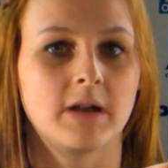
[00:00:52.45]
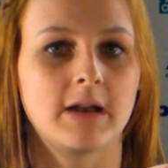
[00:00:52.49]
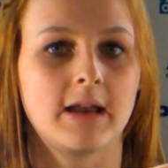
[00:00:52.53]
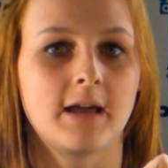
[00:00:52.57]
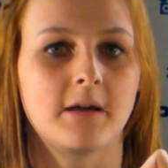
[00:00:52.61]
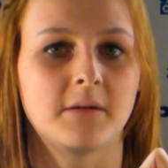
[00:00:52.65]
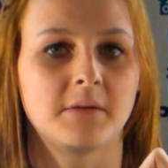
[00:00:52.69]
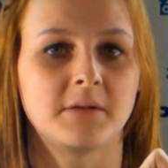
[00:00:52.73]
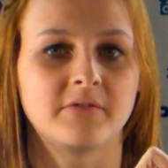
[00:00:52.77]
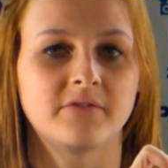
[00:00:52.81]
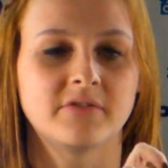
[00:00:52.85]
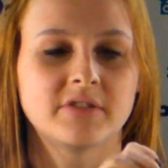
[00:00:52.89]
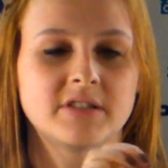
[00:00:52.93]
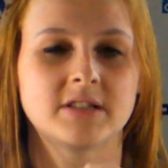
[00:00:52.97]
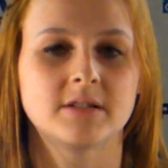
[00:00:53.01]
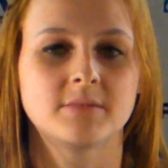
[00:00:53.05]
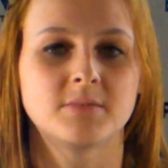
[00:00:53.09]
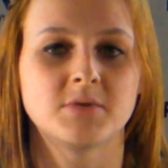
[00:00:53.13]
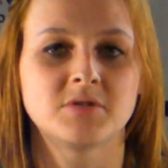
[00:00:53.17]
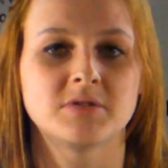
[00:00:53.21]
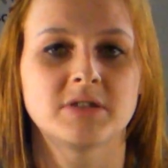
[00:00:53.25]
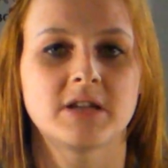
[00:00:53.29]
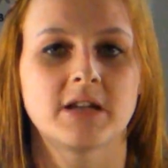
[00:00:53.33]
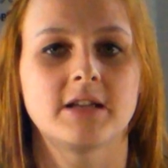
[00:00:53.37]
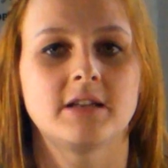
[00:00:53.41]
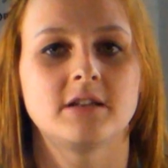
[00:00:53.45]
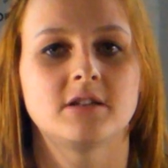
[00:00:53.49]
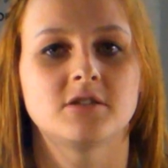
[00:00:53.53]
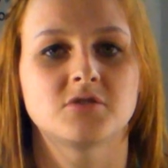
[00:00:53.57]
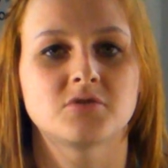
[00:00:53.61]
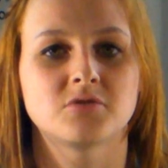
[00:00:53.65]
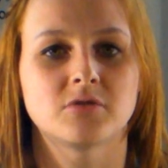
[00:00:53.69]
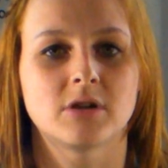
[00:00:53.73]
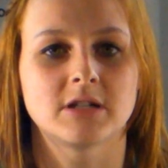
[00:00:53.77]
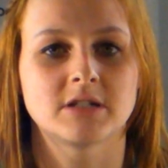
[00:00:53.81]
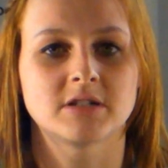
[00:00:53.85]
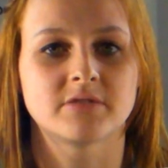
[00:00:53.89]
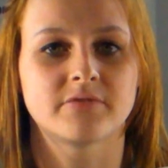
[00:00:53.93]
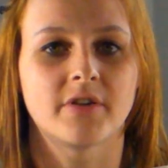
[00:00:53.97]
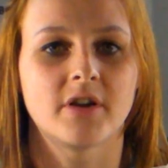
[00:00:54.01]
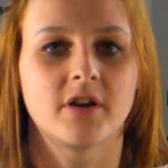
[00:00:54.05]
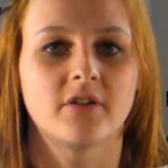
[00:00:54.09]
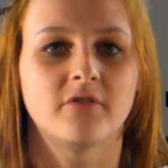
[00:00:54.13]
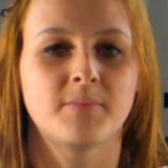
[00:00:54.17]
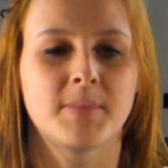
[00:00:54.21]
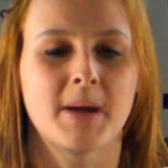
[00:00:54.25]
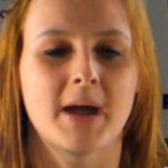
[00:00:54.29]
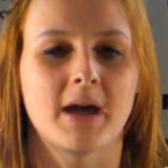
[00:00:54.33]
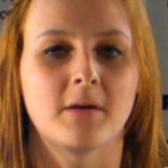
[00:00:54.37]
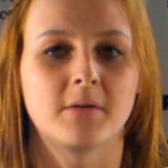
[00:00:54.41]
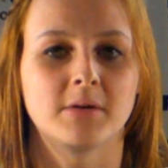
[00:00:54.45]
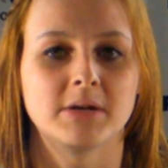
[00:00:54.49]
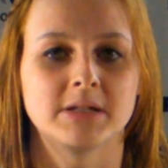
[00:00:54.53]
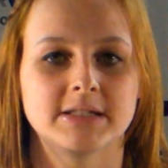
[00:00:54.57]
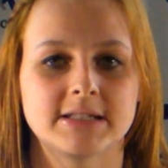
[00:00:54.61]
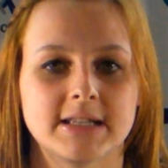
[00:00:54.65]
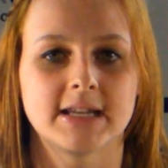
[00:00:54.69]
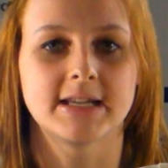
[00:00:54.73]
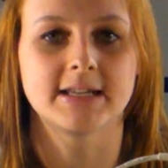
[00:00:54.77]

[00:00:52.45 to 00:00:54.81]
allowing for simultaneous transfer of power and